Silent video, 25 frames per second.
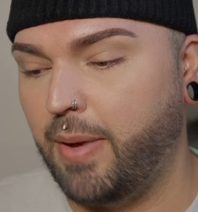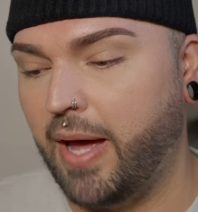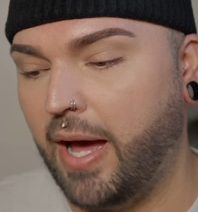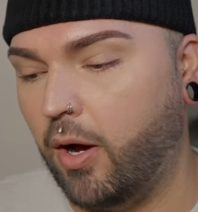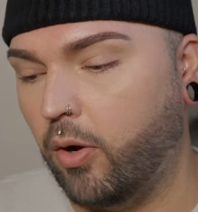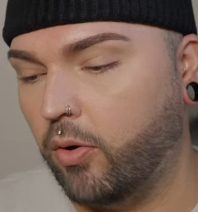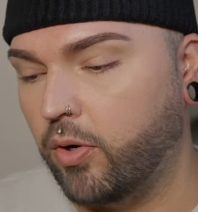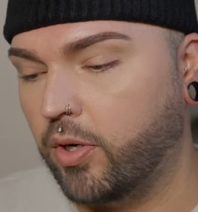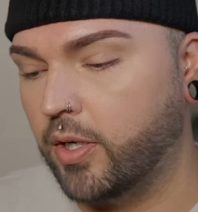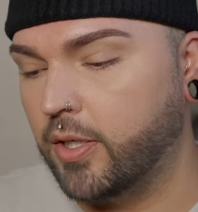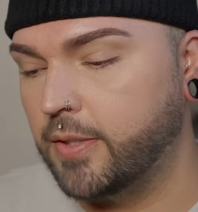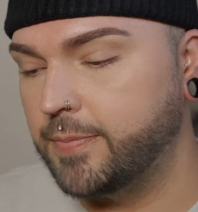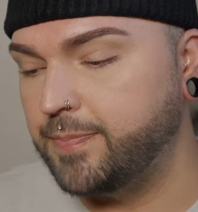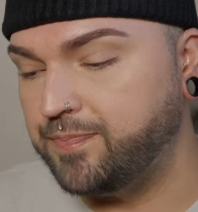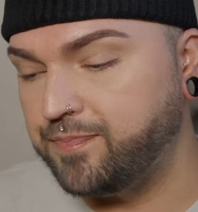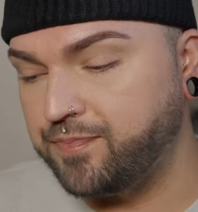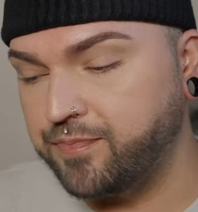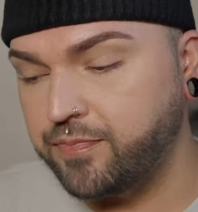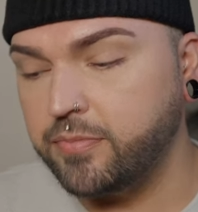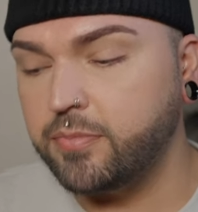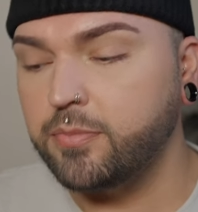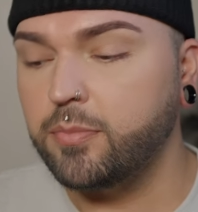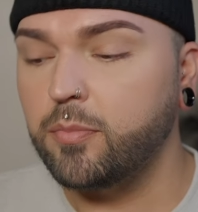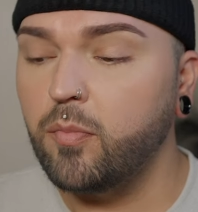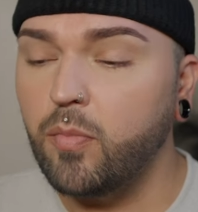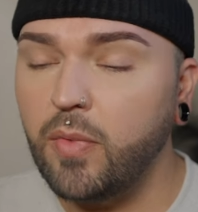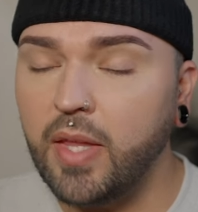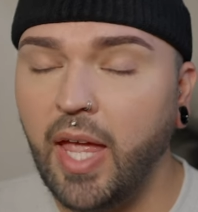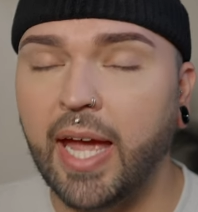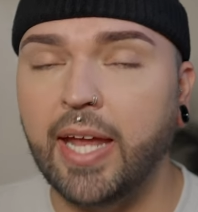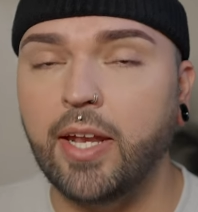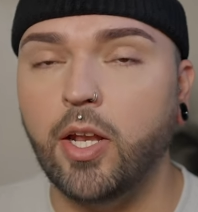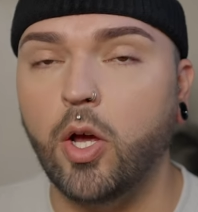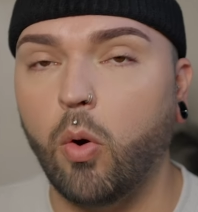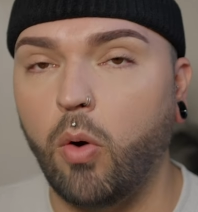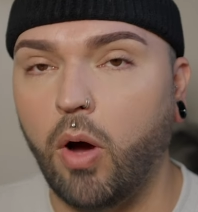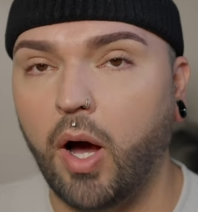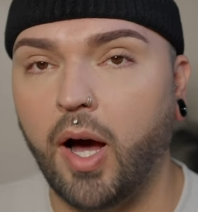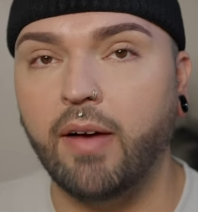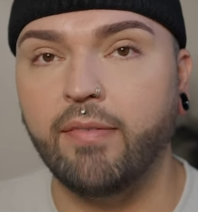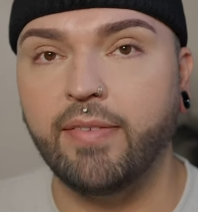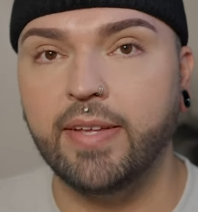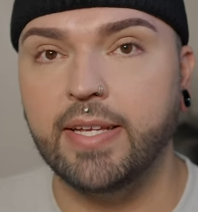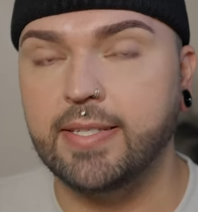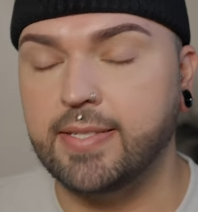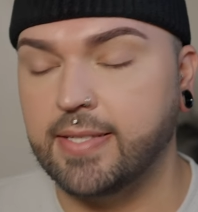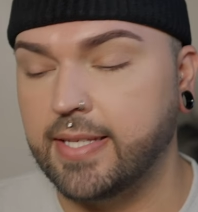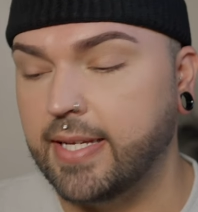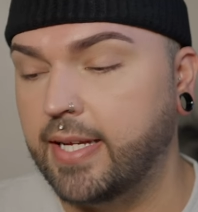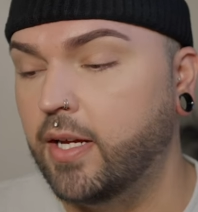powder? I know
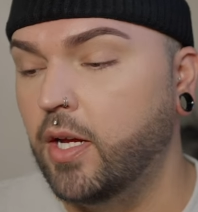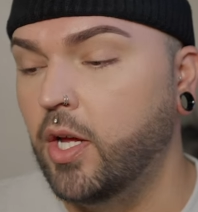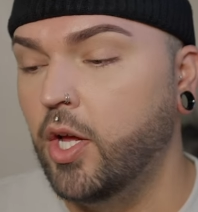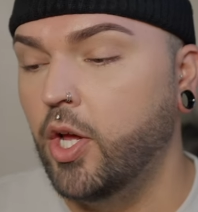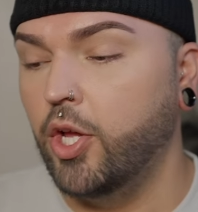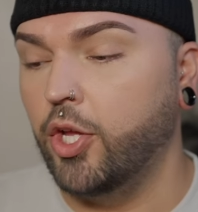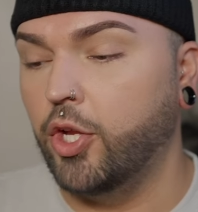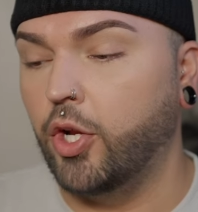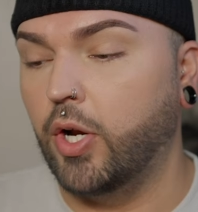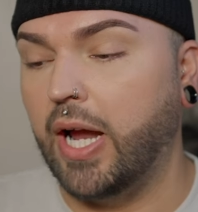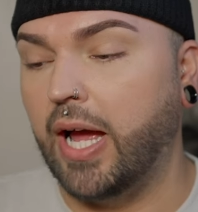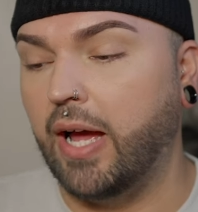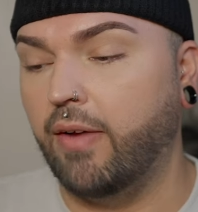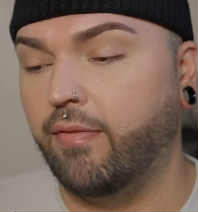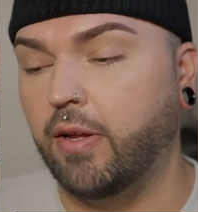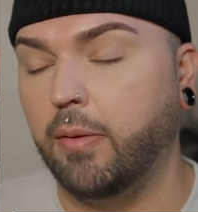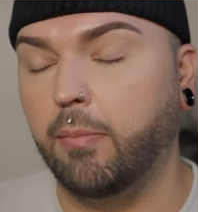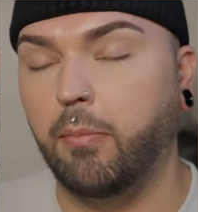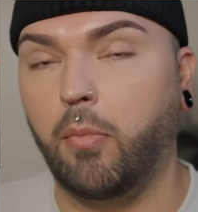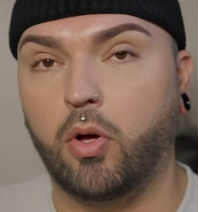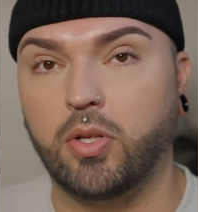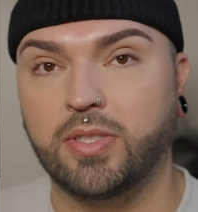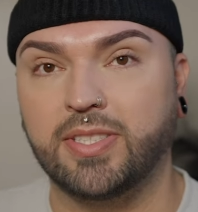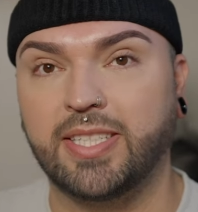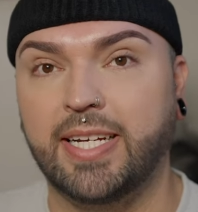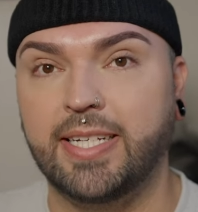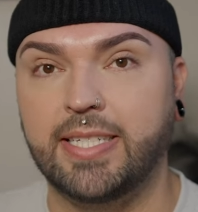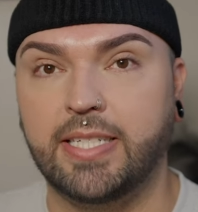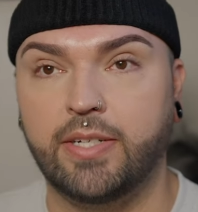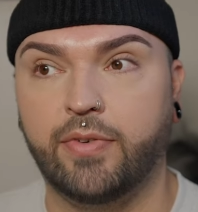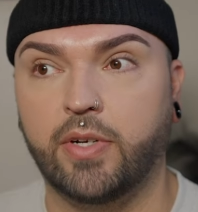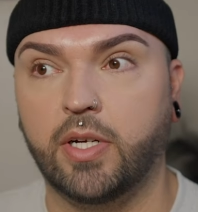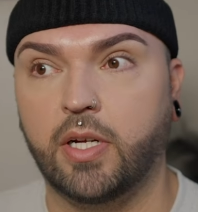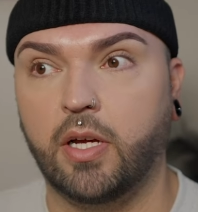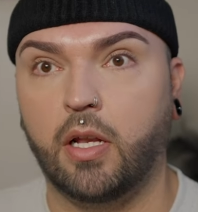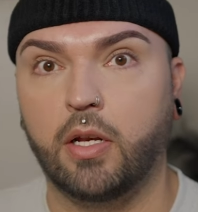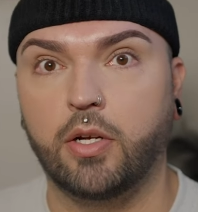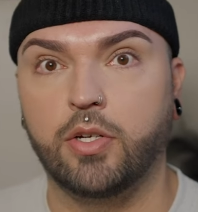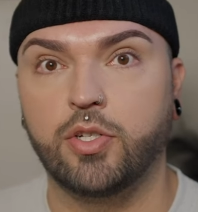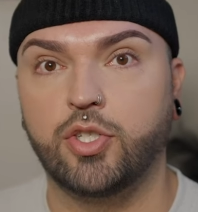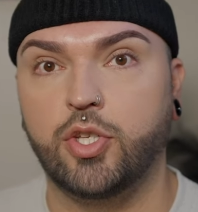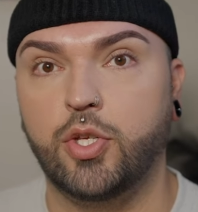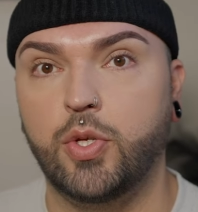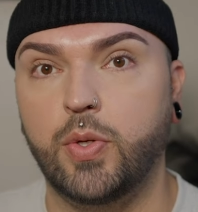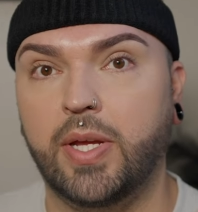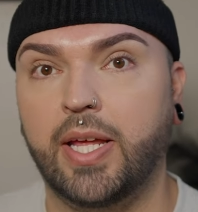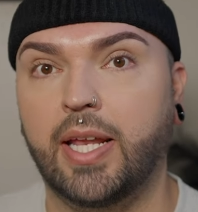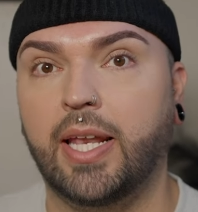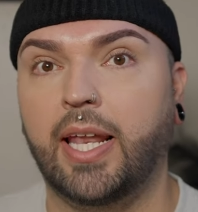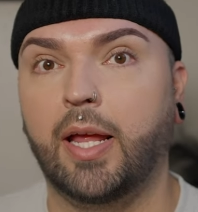obviously you're having multi different colors so
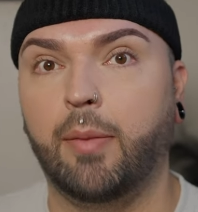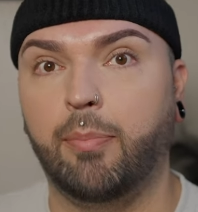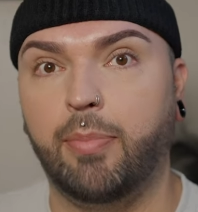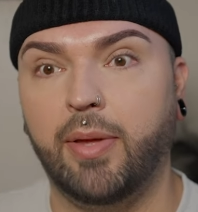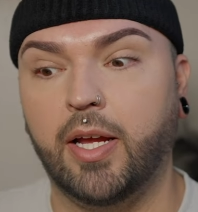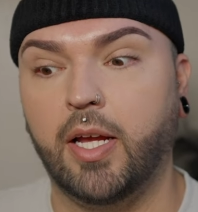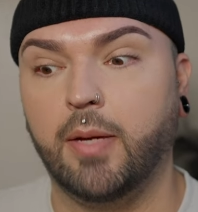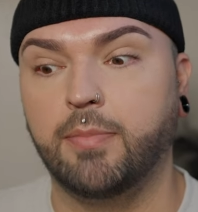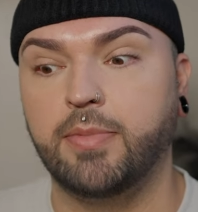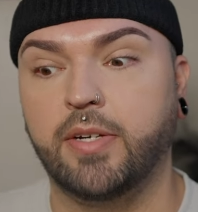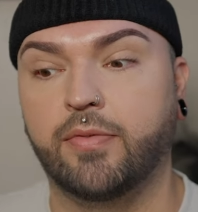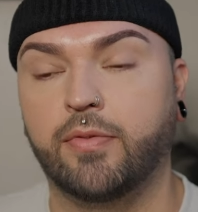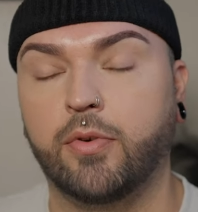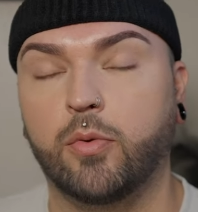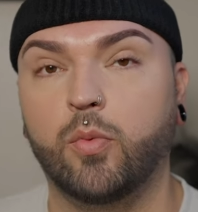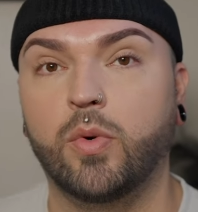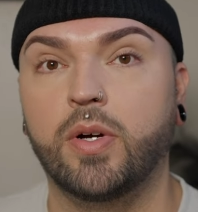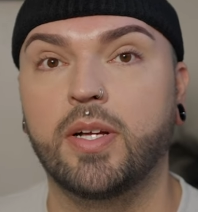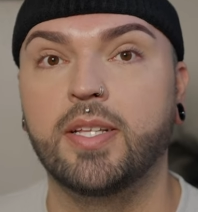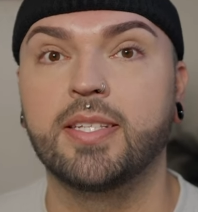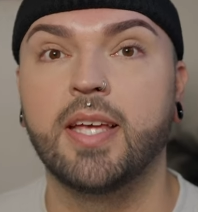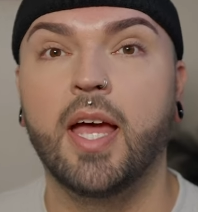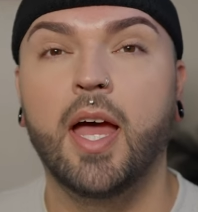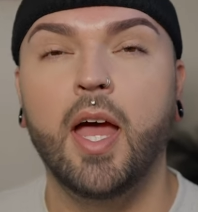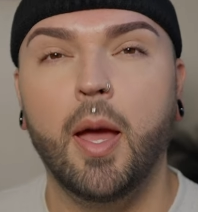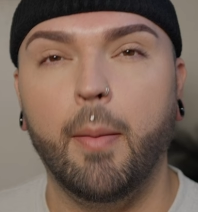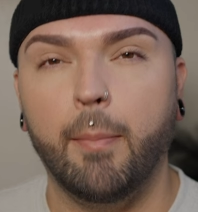you can like pick up different ones,